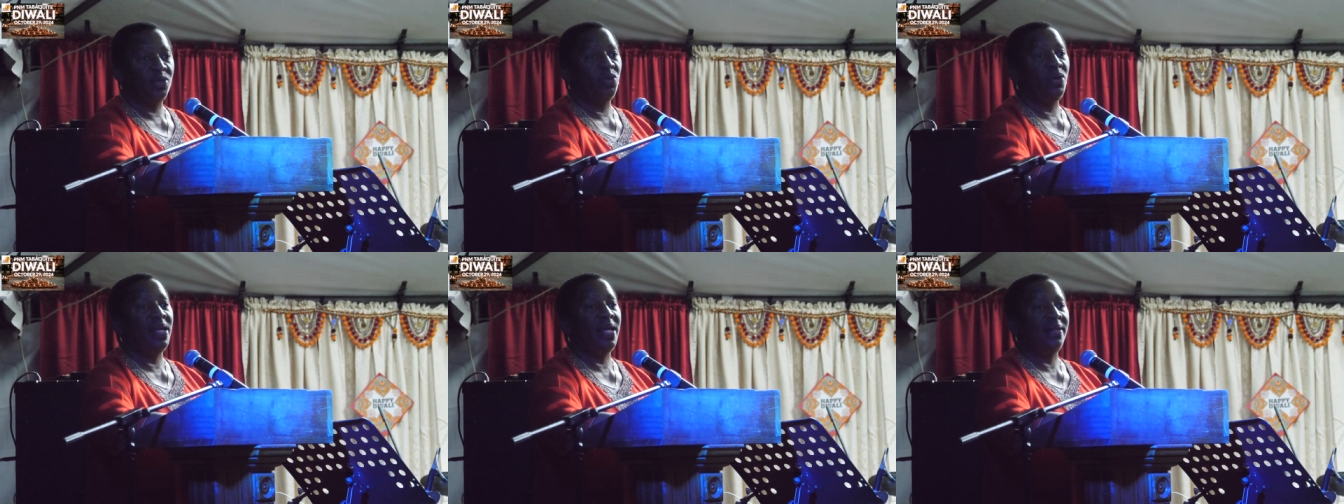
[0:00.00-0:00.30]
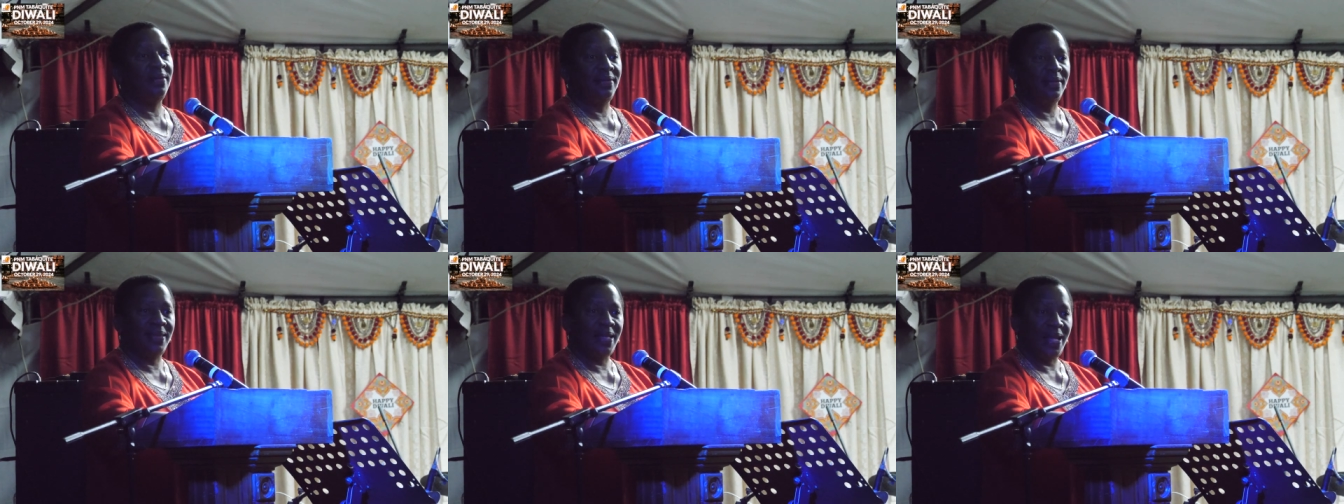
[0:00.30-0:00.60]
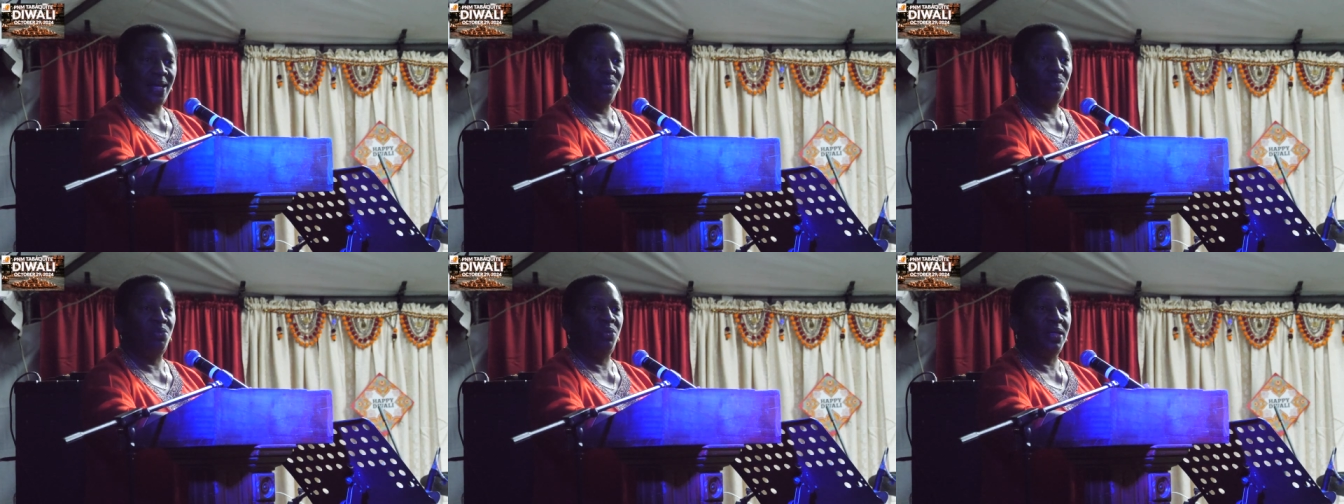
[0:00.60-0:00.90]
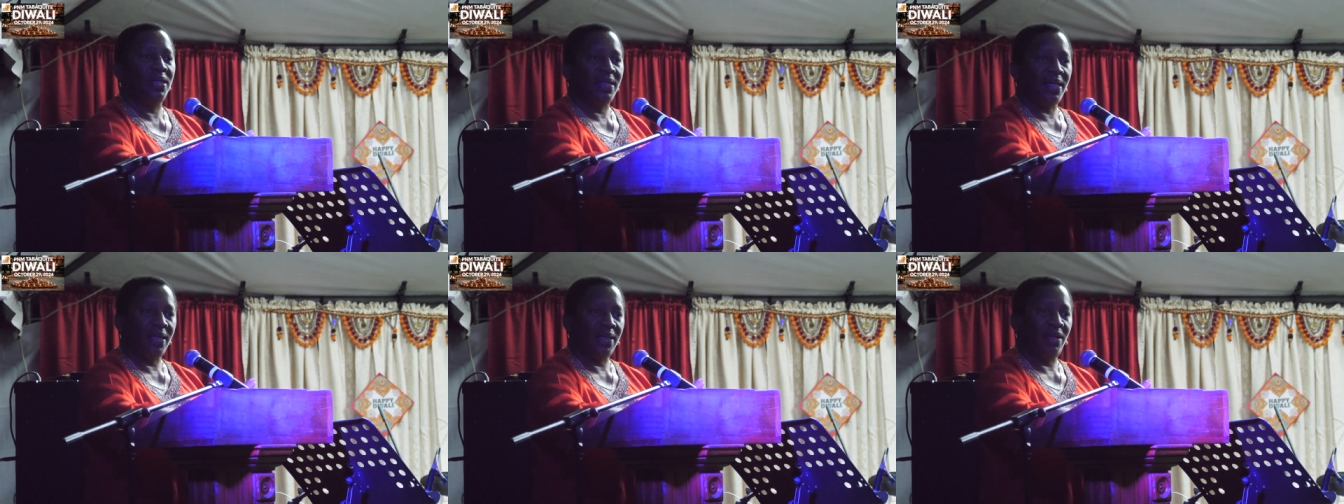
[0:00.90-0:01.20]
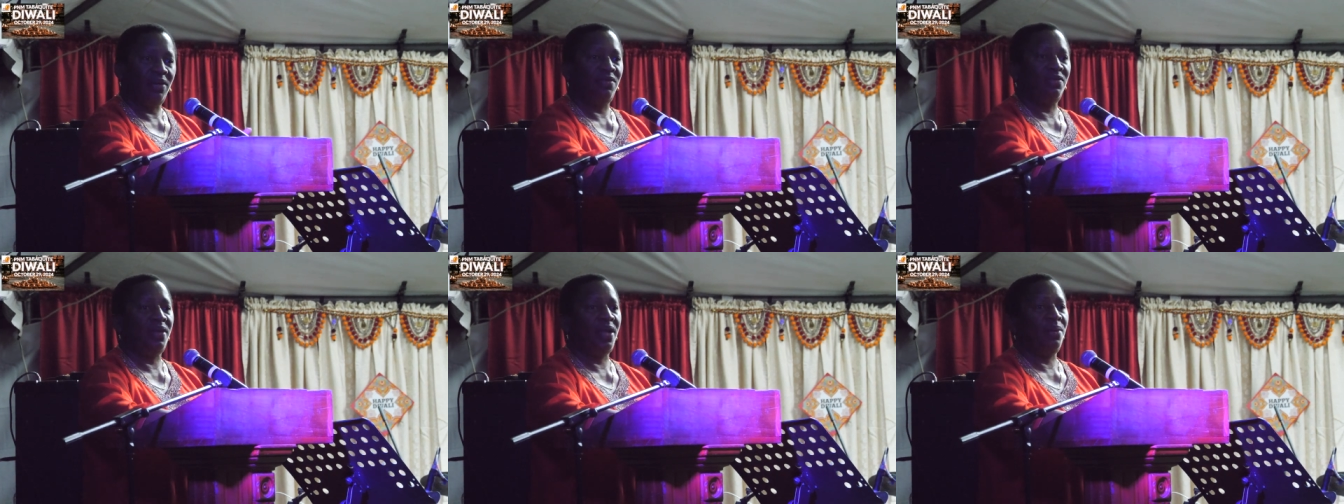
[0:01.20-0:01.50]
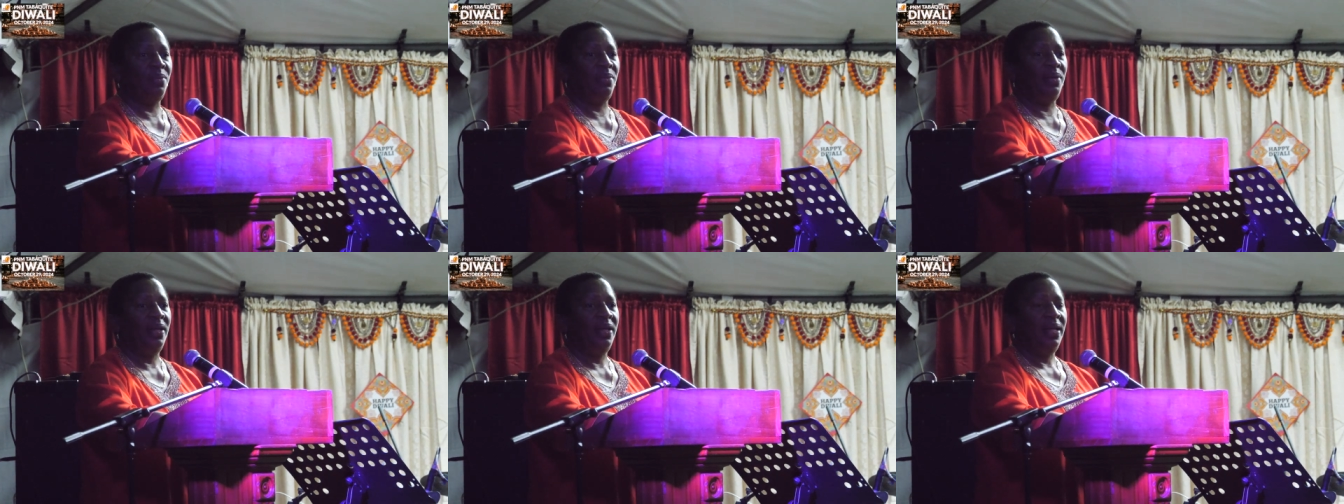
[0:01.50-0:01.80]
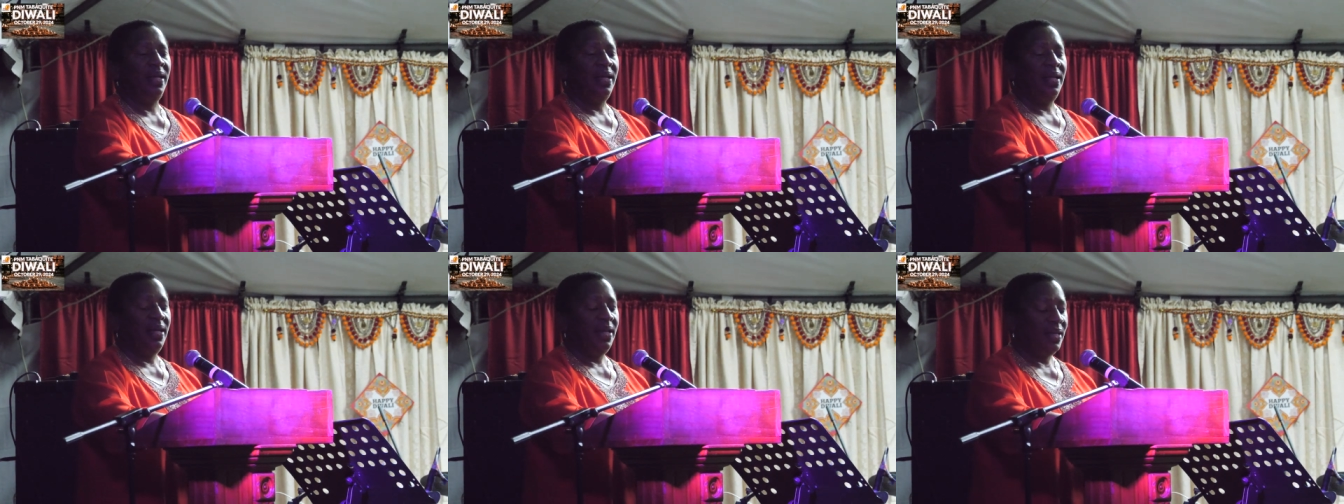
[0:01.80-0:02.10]
So let's celebrate and give them
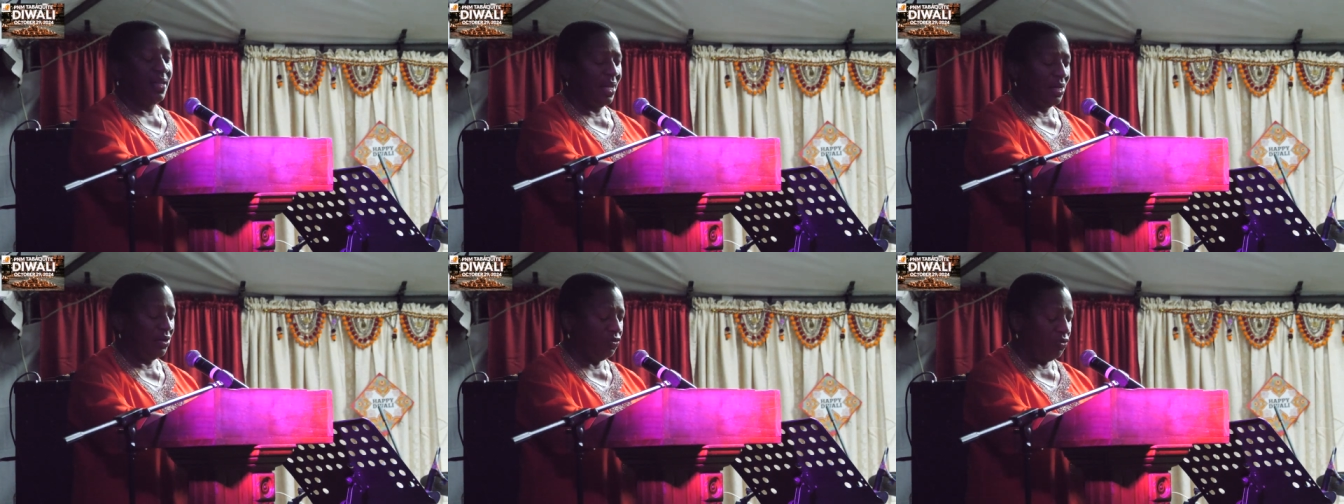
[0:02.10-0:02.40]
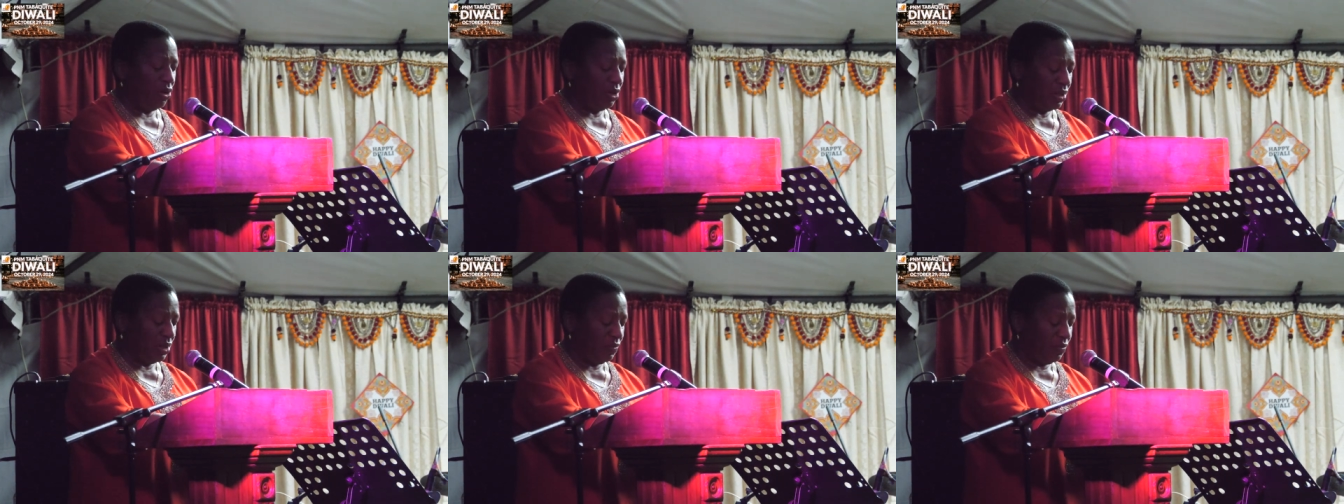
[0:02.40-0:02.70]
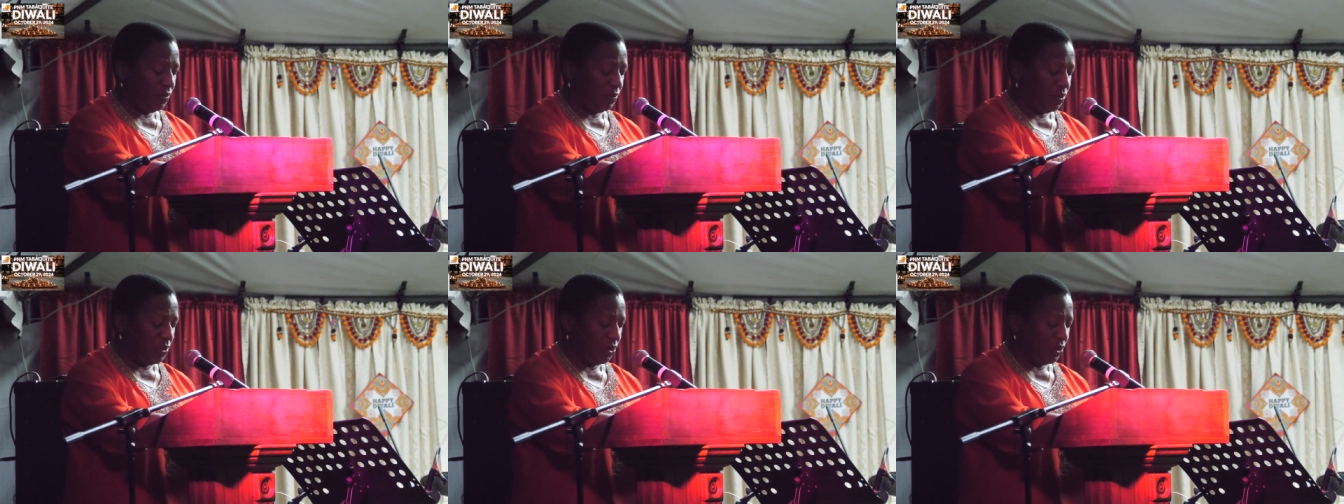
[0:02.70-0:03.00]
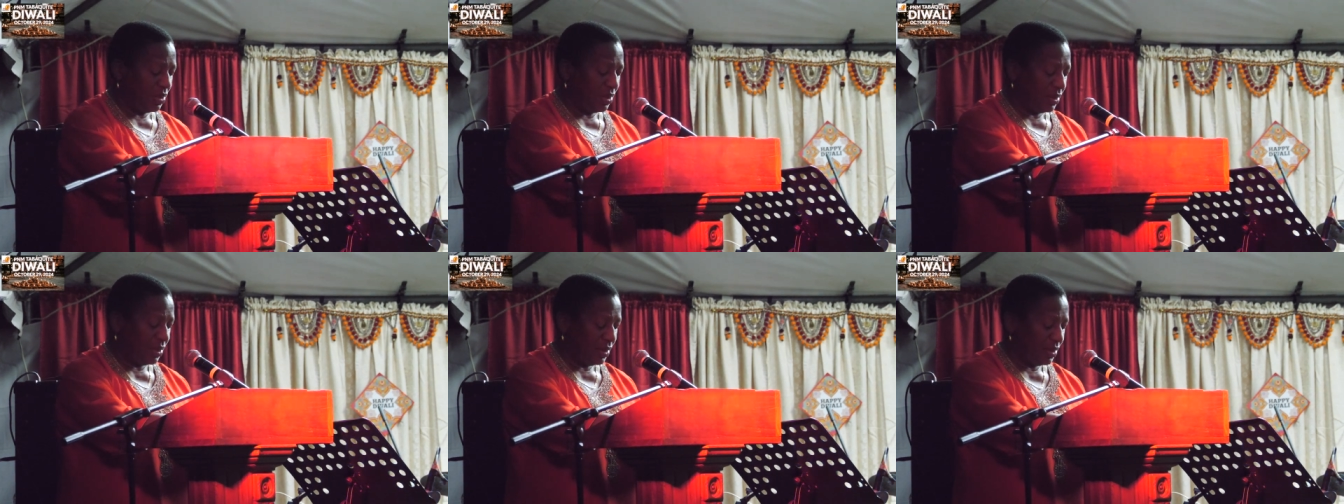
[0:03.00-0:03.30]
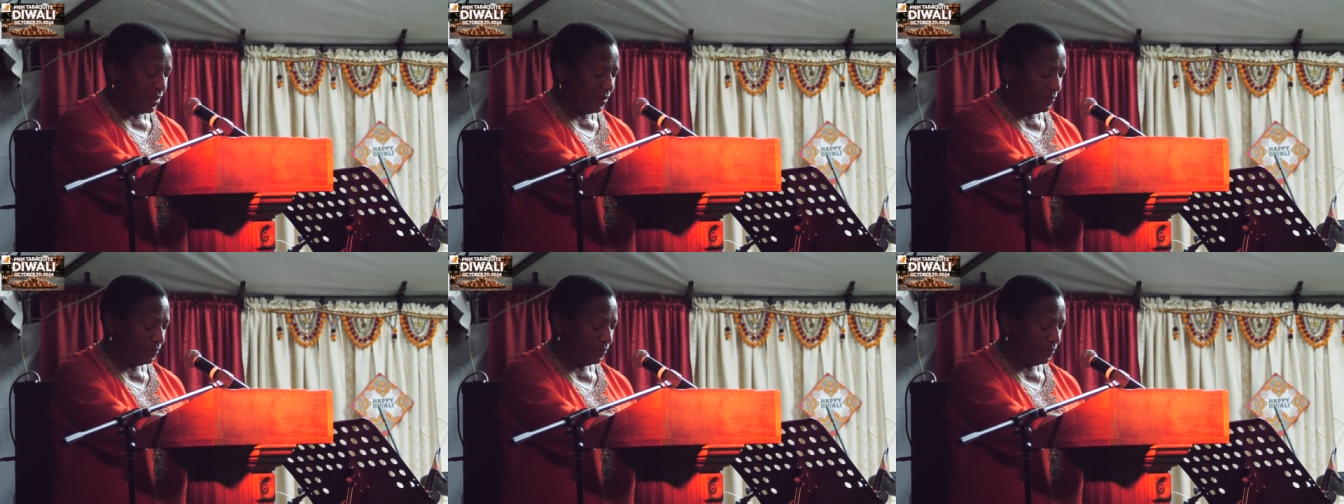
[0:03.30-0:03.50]
that round of applause.